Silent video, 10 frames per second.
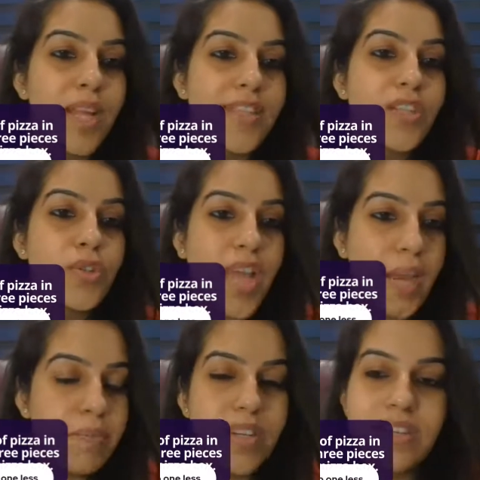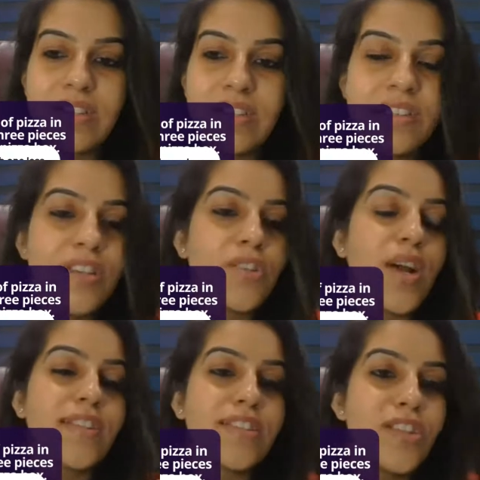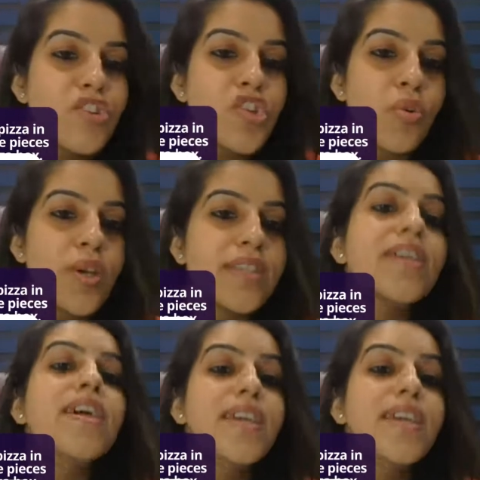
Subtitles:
But I think you typed it in earlier, so I'll still show it.